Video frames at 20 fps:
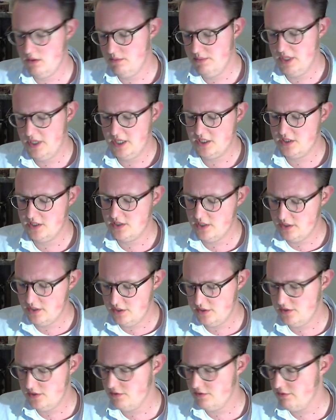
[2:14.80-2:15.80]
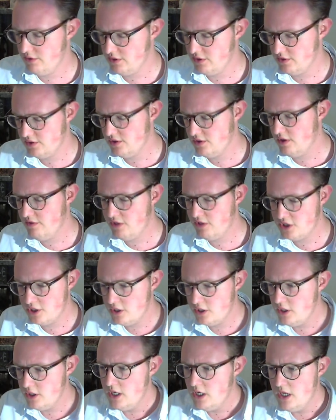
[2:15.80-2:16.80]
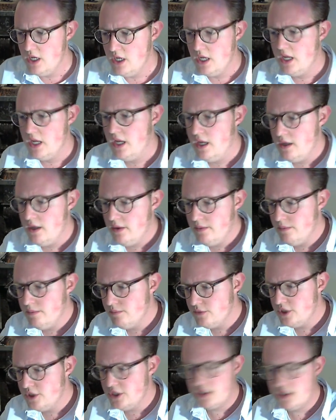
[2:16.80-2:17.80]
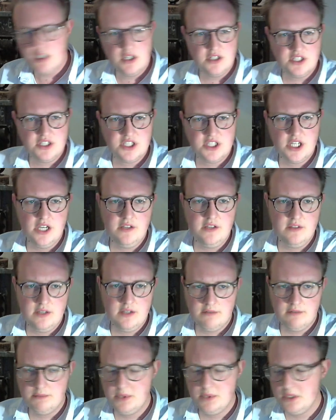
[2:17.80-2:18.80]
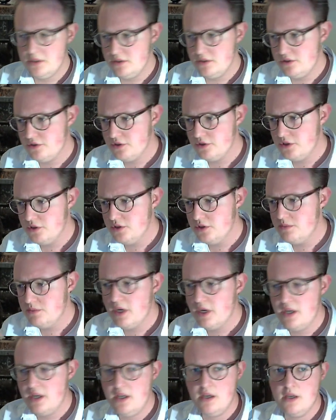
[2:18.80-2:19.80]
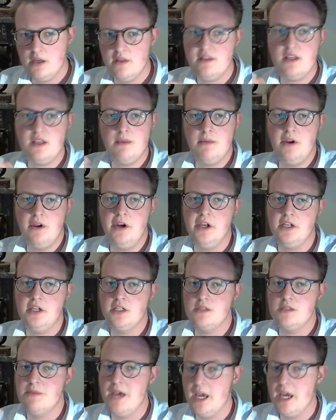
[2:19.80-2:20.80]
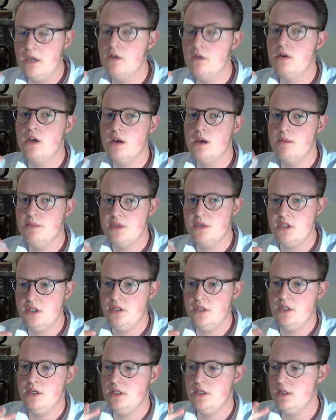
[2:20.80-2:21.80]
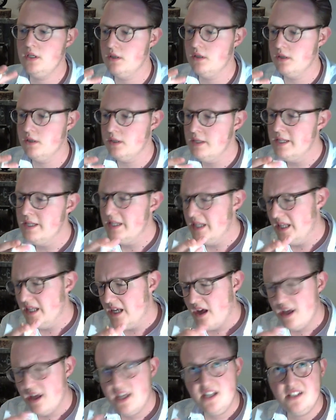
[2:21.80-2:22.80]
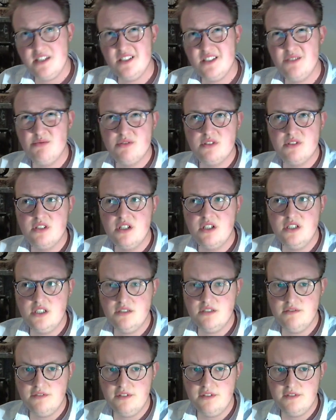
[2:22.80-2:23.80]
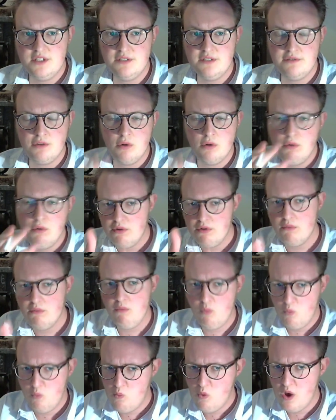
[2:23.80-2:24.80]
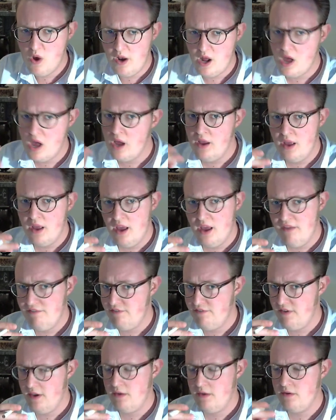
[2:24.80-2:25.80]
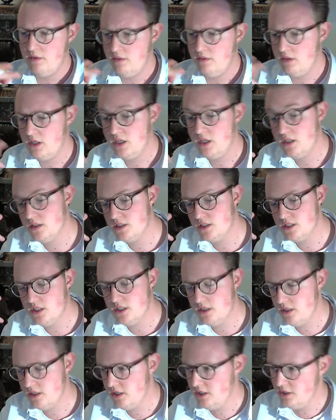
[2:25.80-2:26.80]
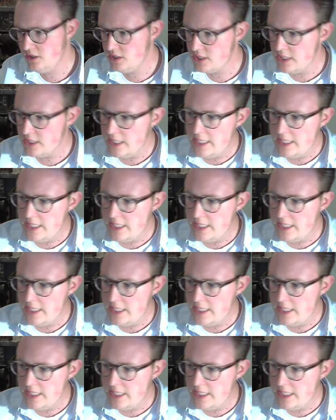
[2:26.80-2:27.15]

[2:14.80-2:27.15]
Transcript: pack design history and stuff. Just gonna say they've been introduced by the American Tobacco Company in I guess it was 1954 from what I found on the internet.